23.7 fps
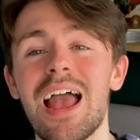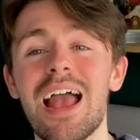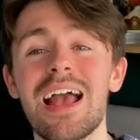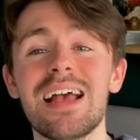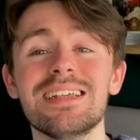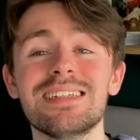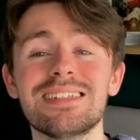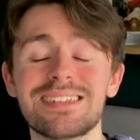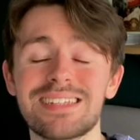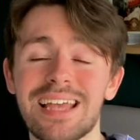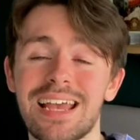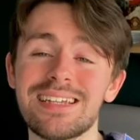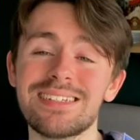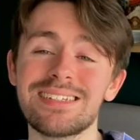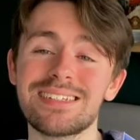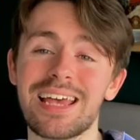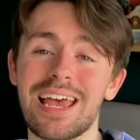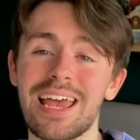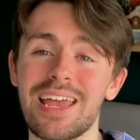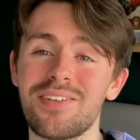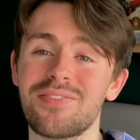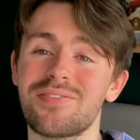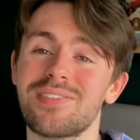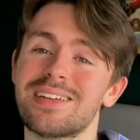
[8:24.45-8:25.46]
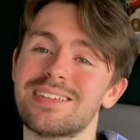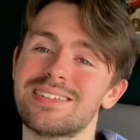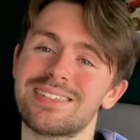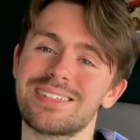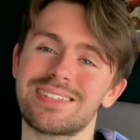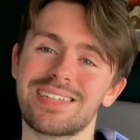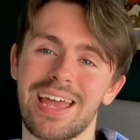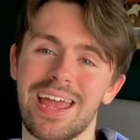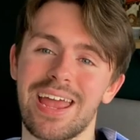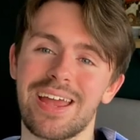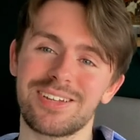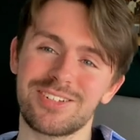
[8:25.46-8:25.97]
Stay safe and
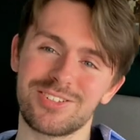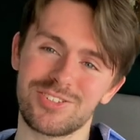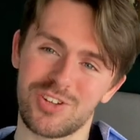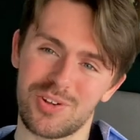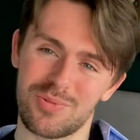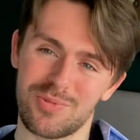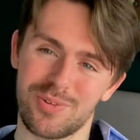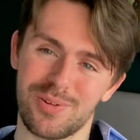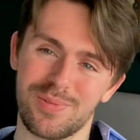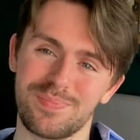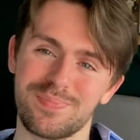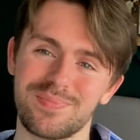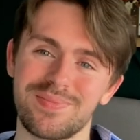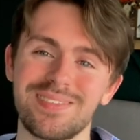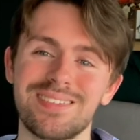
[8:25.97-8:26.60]
stay out of trouble.